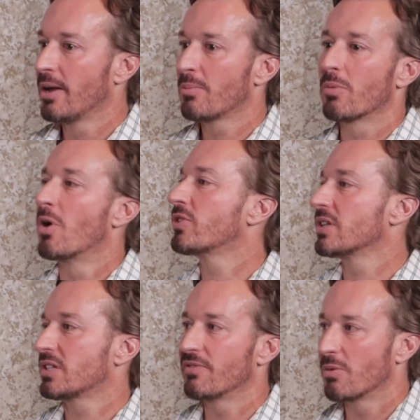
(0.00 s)
promote
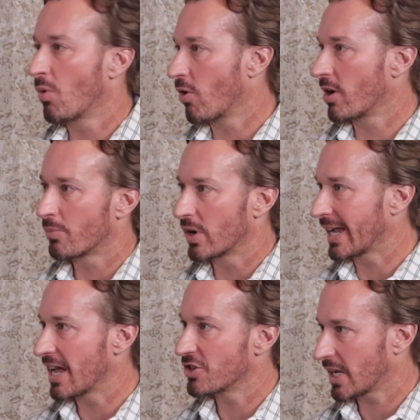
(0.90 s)
this even more and
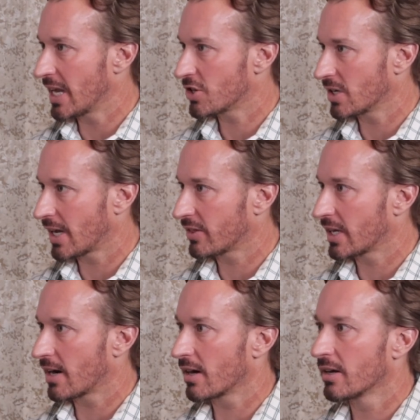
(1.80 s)
bring education out
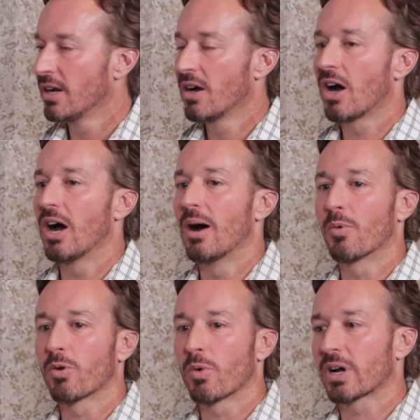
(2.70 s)
there.
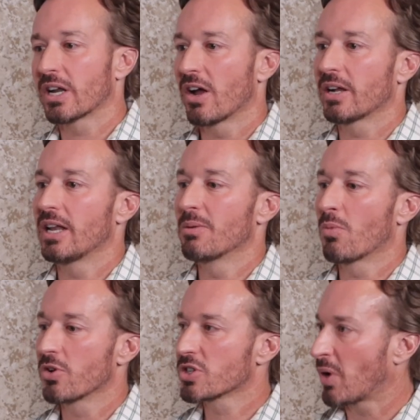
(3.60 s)
We're working on getting
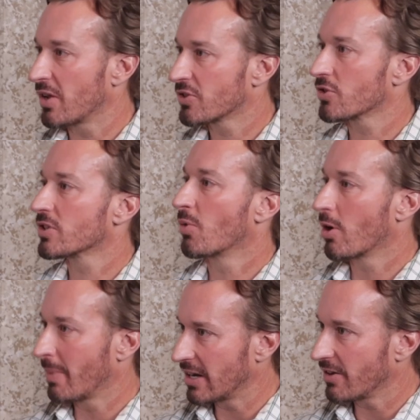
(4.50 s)
more sponsors and
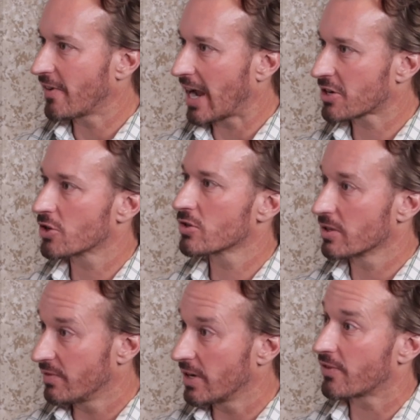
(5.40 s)
more manufacturers
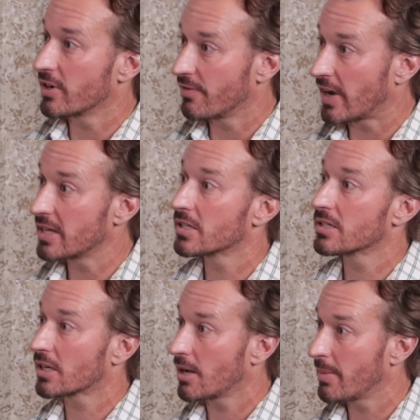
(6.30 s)
of different devices
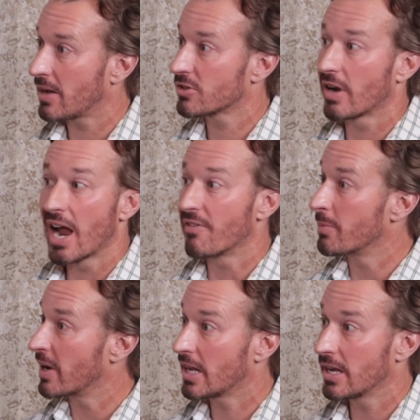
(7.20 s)
to come out so
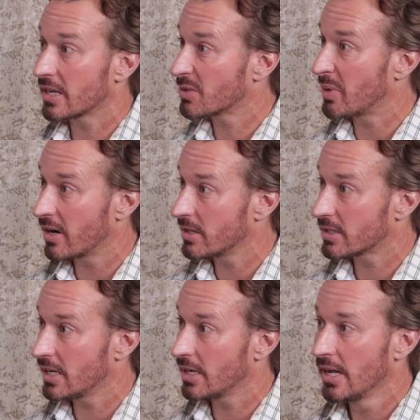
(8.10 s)
everybody can
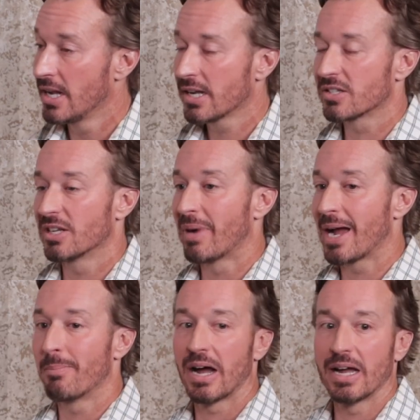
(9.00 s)
experience it. Because in
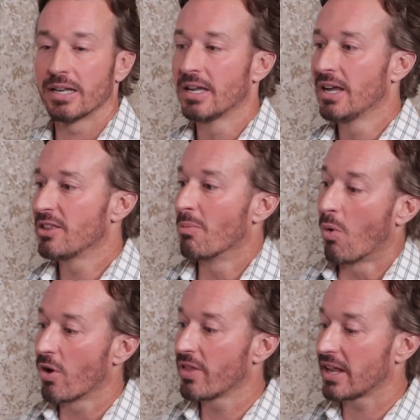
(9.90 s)
my mind, the
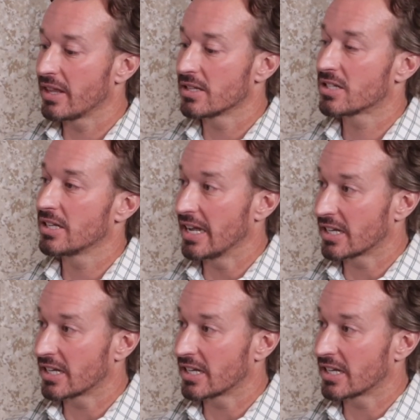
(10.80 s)
more that this